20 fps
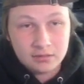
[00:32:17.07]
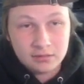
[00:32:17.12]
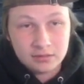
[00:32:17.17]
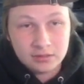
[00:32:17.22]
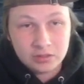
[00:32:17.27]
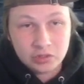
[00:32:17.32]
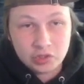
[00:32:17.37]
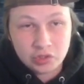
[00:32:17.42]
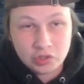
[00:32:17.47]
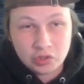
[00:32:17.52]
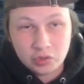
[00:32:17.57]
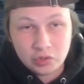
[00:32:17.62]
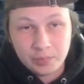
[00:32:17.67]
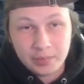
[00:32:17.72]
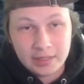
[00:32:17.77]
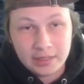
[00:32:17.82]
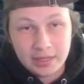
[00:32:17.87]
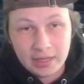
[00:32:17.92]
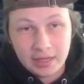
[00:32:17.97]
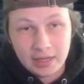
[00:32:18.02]
the
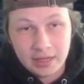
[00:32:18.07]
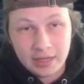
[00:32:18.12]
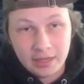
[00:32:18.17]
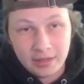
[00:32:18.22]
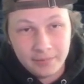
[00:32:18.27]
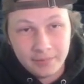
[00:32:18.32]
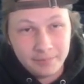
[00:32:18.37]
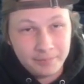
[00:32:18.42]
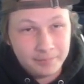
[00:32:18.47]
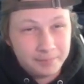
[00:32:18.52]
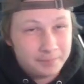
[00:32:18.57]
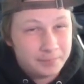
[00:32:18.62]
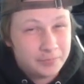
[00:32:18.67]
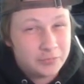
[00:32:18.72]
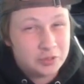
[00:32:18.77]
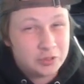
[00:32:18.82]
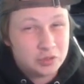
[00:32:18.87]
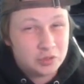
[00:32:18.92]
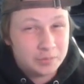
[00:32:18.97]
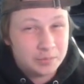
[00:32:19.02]
stupid um
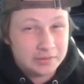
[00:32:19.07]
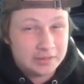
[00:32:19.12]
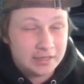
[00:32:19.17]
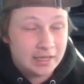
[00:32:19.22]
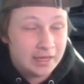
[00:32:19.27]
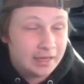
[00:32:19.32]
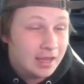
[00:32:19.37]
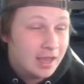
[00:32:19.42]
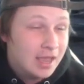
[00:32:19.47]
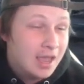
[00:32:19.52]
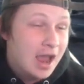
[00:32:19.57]
the stupid thing.